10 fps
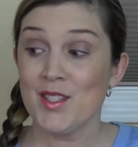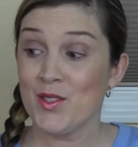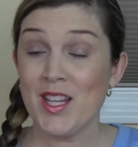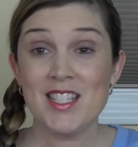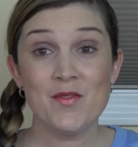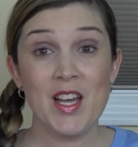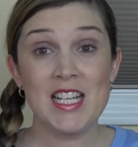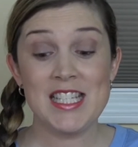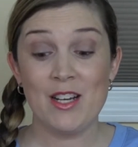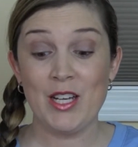So let's
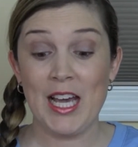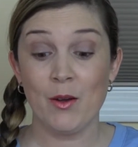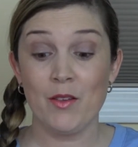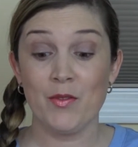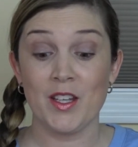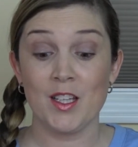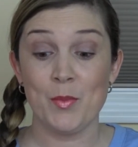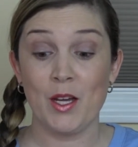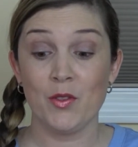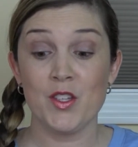find out how I feel
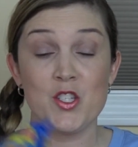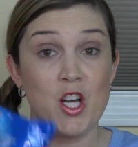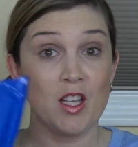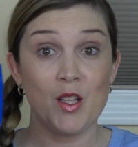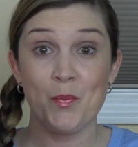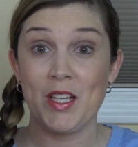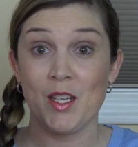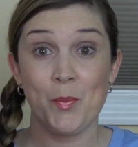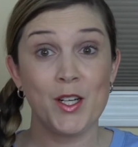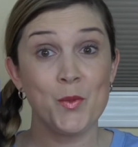about the chocolate
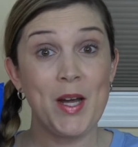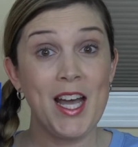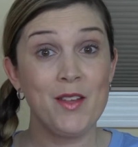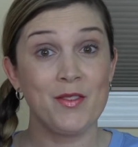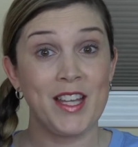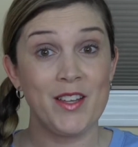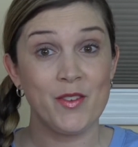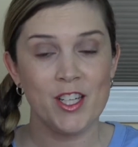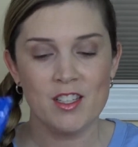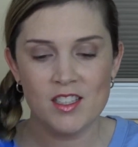peanut butter pie
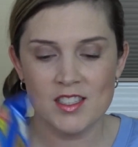flavor.